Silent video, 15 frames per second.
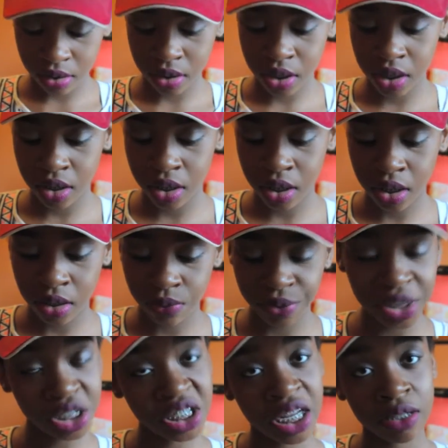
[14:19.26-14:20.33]
she
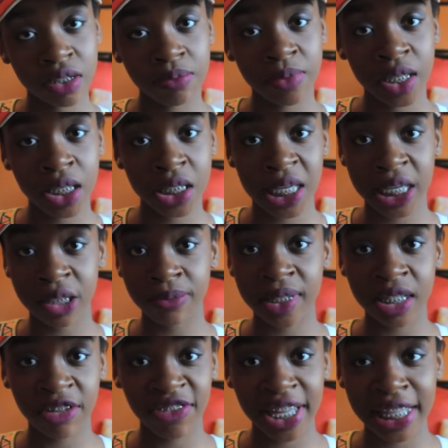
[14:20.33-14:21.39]
reached out to me and texted me,
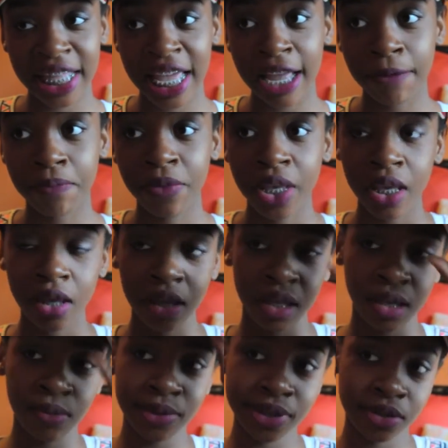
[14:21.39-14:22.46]
stuff like that.
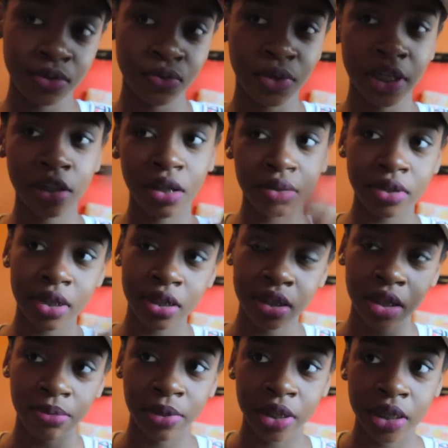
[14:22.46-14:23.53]
It was sort of close to the
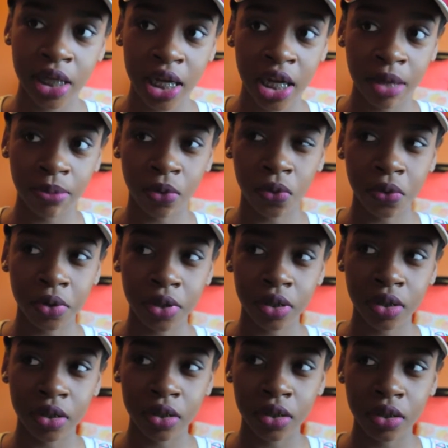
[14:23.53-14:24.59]
summertime,
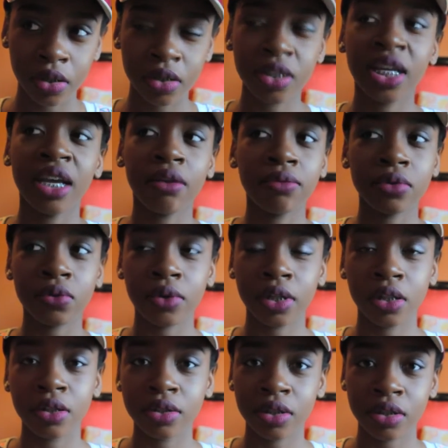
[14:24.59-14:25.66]
it was sort of
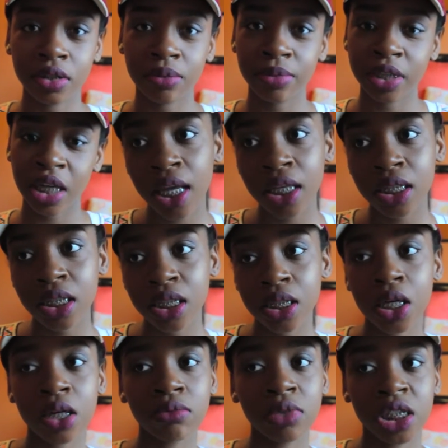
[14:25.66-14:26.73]
close to the summertime. So
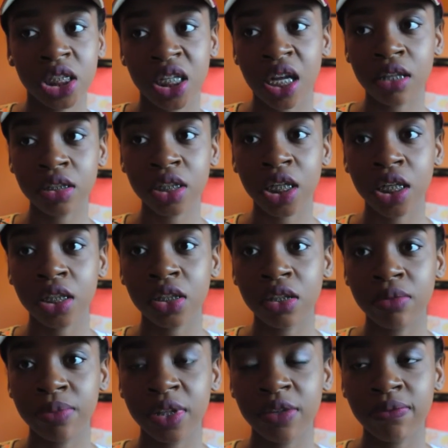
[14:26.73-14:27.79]
I reached out to her a
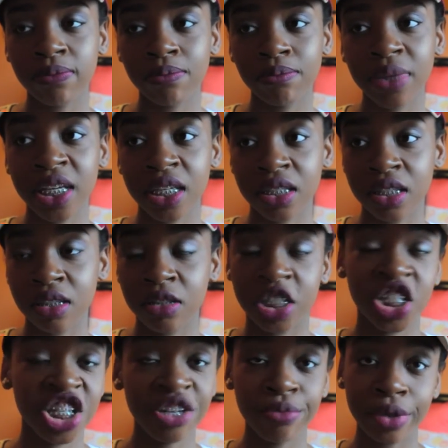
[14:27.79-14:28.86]
little bit because
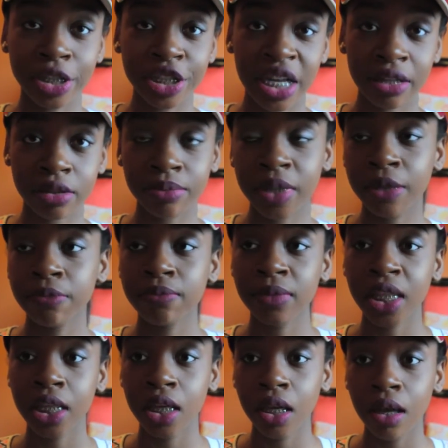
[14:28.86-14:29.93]
she reached out to me.
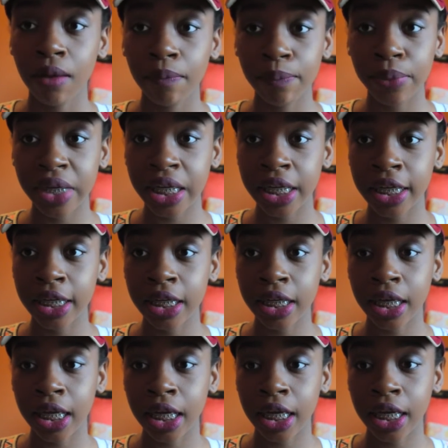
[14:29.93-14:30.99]
But
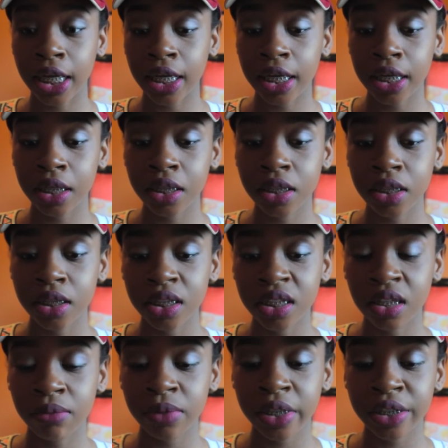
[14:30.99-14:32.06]

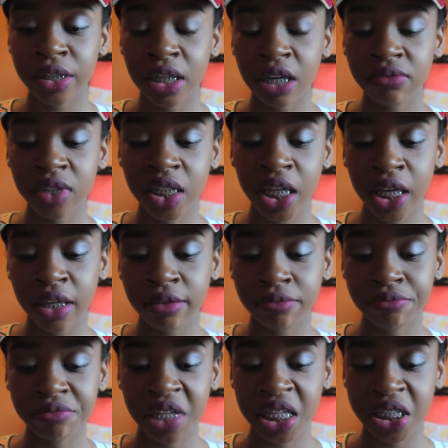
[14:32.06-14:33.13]
after that,
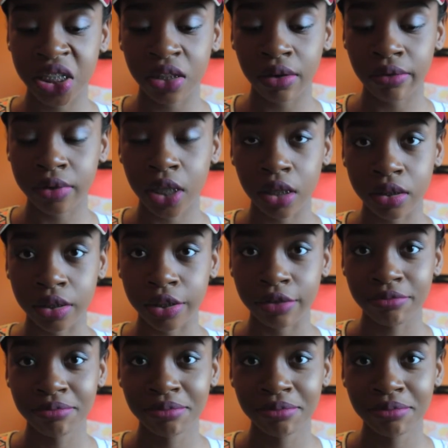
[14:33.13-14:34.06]
I still don't talk to her.